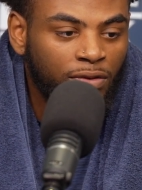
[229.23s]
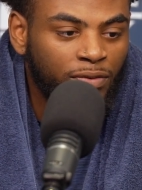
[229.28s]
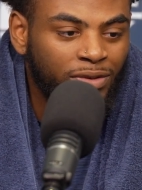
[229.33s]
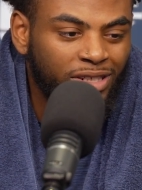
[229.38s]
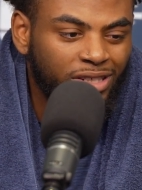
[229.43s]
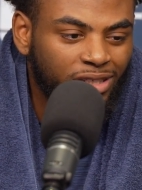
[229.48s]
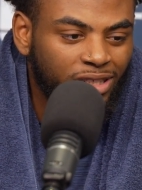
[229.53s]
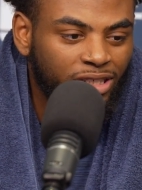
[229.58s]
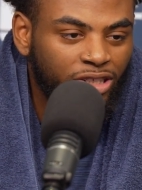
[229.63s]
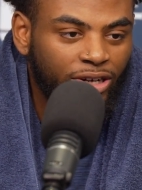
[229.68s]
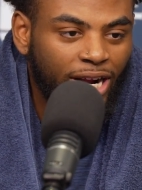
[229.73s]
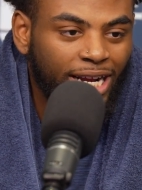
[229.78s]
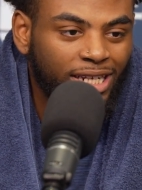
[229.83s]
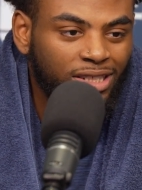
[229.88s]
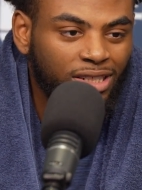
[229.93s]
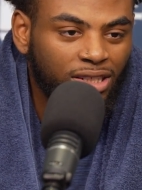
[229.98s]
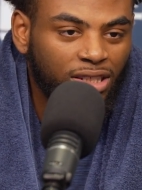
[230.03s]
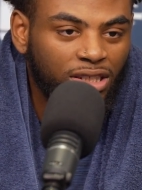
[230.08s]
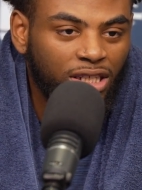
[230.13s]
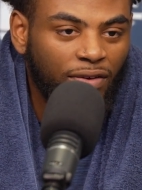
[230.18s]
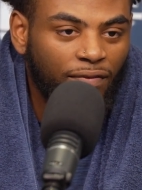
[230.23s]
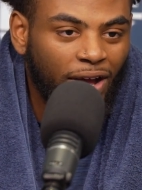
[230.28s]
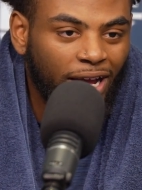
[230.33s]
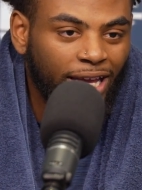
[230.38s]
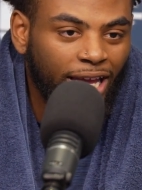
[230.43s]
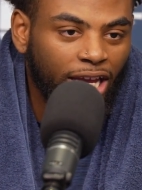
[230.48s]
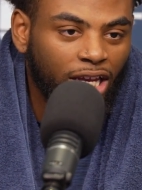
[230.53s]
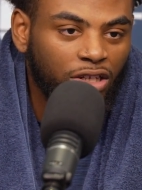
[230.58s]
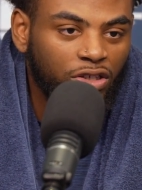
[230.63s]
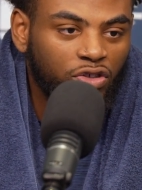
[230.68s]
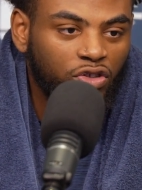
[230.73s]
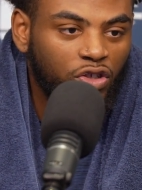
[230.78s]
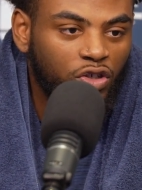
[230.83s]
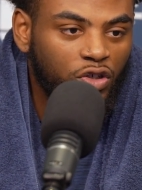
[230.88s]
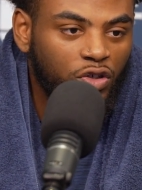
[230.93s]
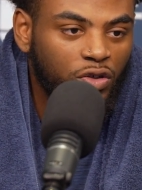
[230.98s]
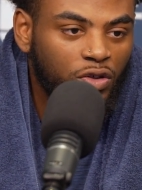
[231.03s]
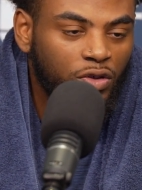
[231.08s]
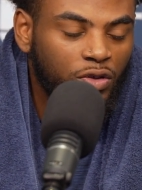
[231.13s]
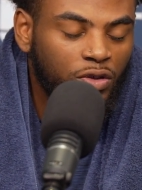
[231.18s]
When there's distractions and stuff I can't
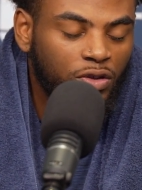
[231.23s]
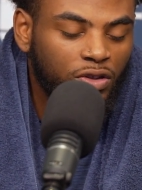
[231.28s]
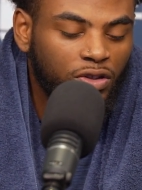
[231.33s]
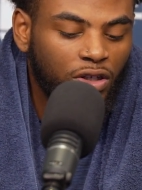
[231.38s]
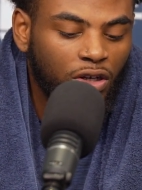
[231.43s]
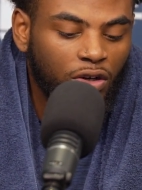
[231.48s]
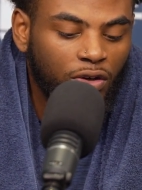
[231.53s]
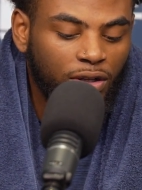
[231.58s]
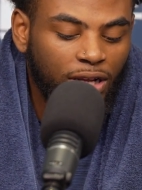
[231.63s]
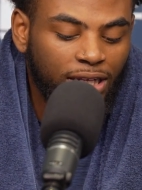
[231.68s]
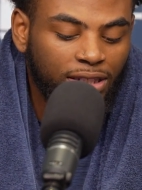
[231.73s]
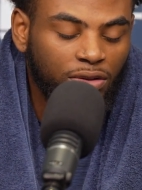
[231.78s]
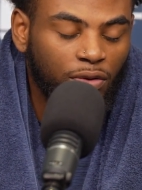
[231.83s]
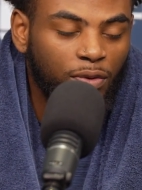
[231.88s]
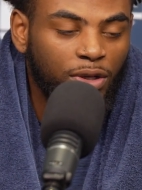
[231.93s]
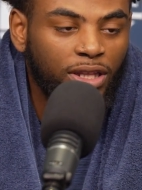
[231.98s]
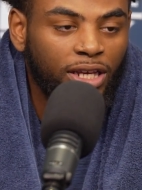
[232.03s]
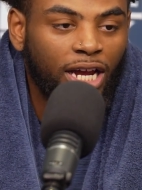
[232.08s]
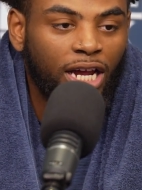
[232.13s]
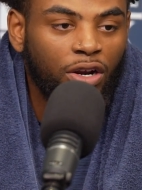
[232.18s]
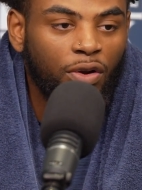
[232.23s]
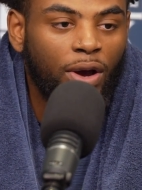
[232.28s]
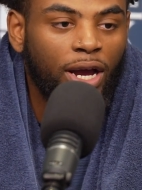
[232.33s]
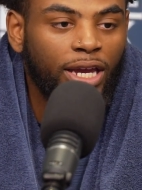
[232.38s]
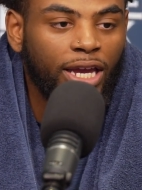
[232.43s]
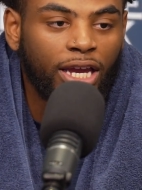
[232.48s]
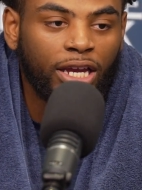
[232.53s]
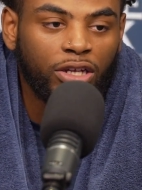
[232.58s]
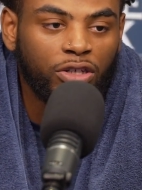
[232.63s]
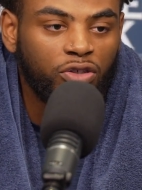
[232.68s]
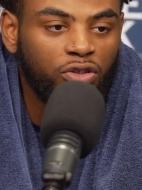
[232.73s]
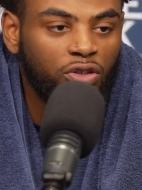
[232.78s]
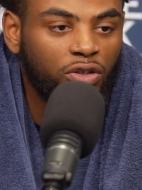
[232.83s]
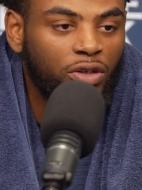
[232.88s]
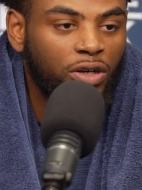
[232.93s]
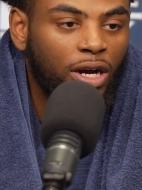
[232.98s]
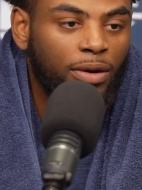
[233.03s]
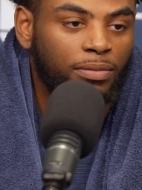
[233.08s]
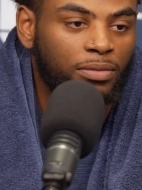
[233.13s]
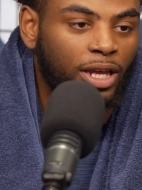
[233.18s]
control, so that's the one thing I know I can't
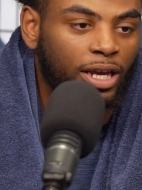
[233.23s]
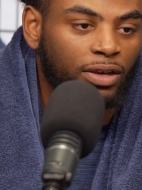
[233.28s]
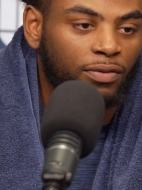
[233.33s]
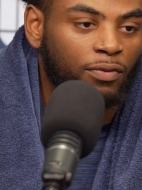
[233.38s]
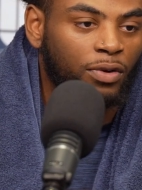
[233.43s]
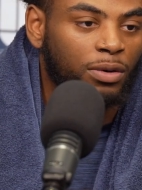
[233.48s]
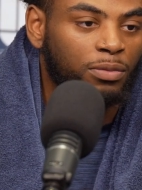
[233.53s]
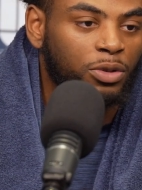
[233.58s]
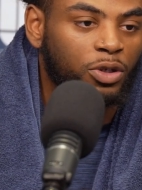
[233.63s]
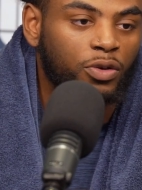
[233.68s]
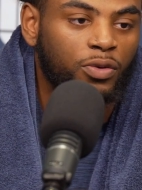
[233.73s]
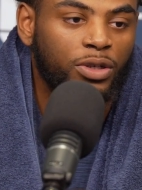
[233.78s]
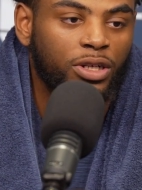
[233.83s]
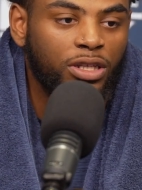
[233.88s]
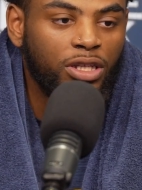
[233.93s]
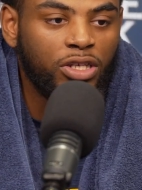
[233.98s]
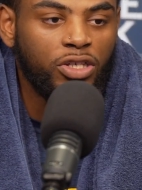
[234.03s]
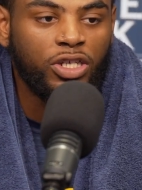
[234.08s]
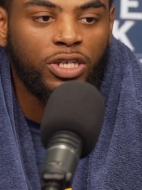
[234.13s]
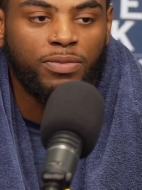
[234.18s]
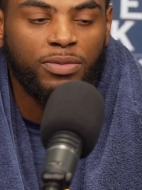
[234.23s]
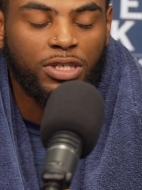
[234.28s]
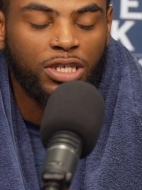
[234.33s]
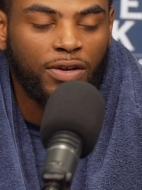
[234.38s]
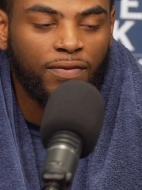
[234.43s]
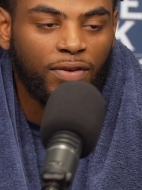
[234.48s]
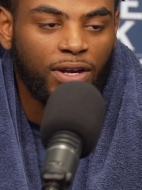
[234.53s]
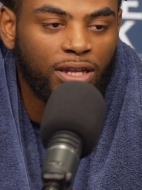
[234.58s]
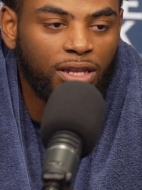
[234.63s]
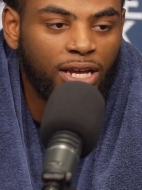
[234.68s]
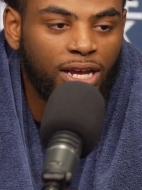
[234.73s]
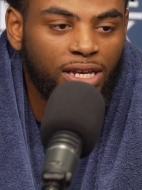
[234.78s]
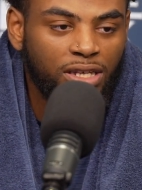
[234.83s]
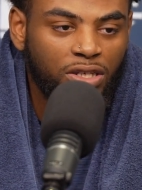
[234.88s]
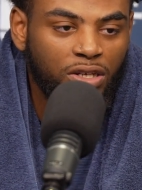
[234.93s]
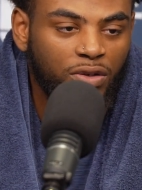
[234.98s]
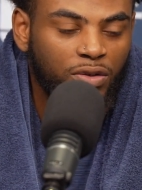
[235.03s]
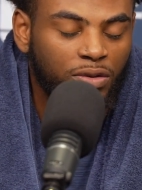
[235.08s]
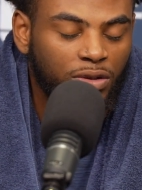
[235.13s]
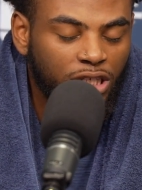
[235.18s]
control. I'm, like what I'm doing in the gym and stuff like that.
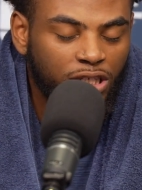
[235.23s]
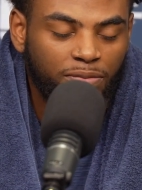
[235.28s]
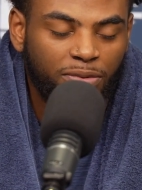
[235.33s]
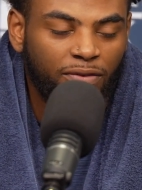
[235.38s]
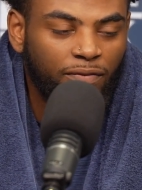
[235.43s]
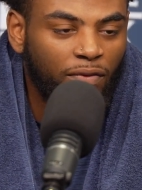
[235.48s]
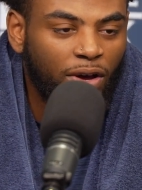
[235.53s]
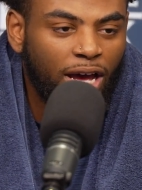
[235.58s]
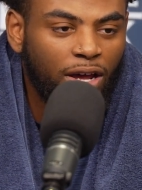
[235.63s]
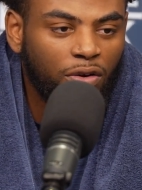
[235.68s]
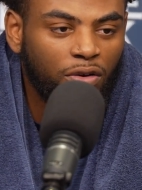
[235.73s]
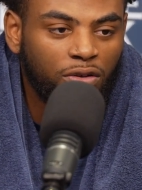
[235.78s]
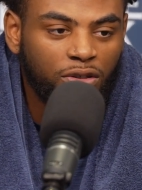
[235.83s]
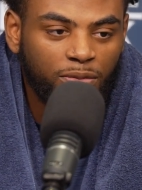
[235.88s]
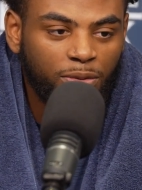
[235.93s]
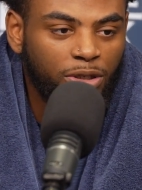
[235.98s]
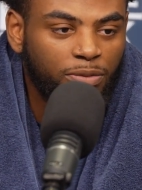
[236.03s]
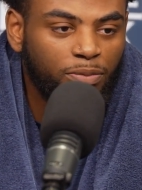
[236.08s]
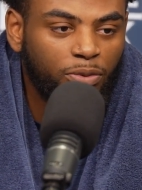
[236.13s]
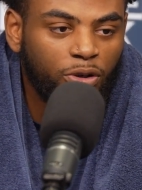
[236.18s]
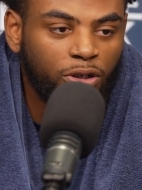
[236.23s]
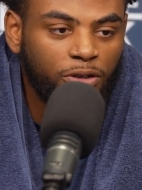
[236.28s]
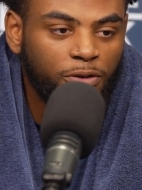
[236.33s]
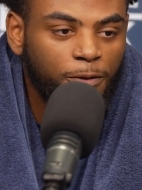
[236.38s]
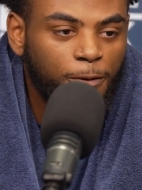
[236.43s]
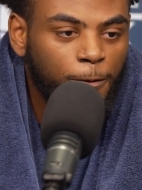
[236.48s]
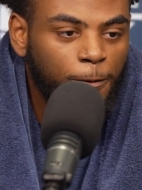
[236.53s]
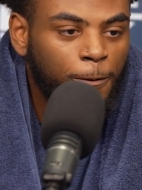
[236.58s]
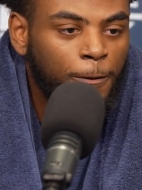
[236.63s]
So it's been vital. It's been important.